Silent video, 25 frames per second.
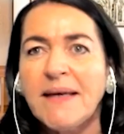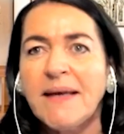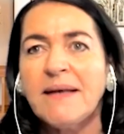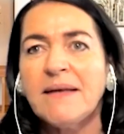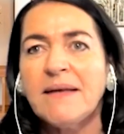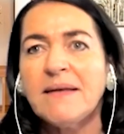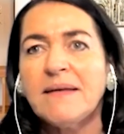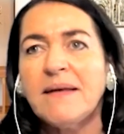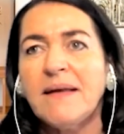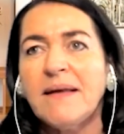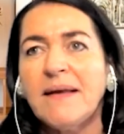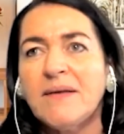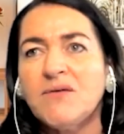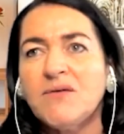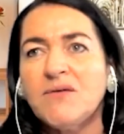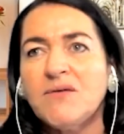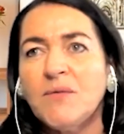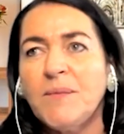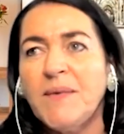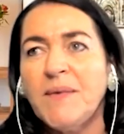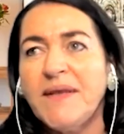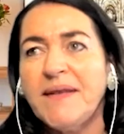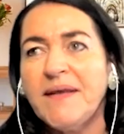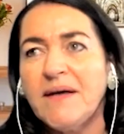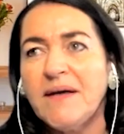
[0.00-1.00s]
and to
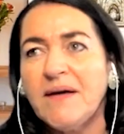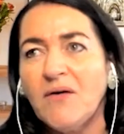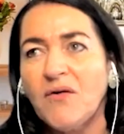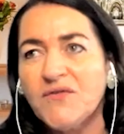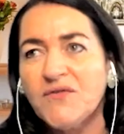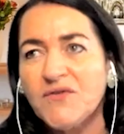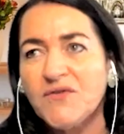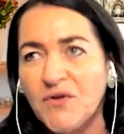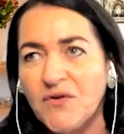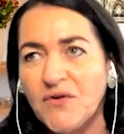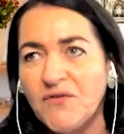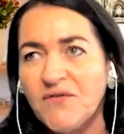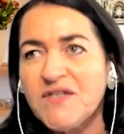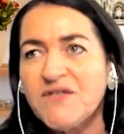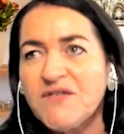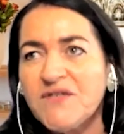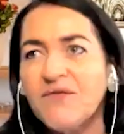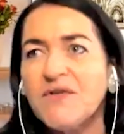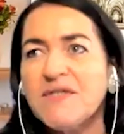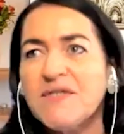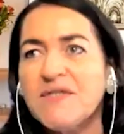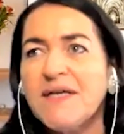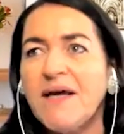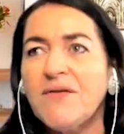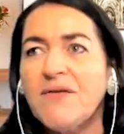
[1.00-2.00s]
be there of service
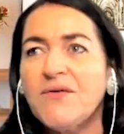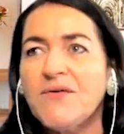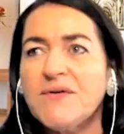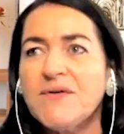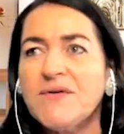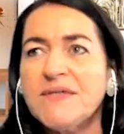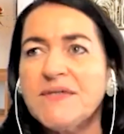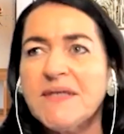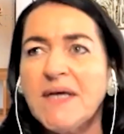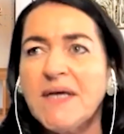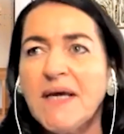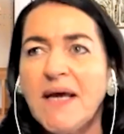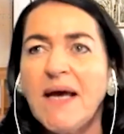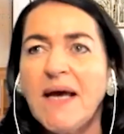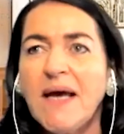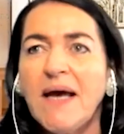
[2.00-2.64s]
for the others.